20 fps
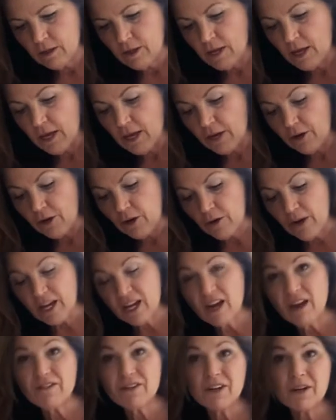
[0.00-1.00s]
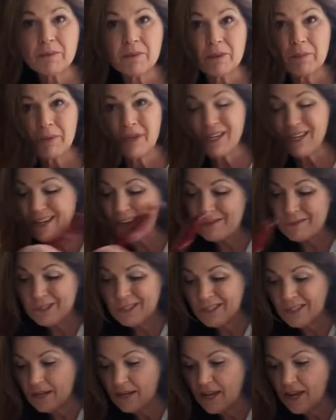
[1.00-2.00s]
and note I covered up the bead. I'm
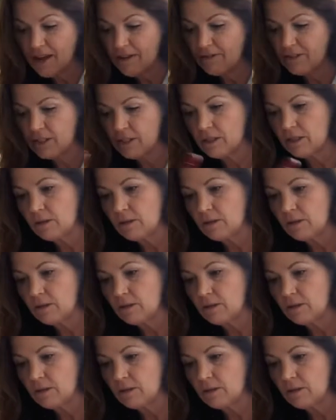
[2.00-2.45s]
just gonna have to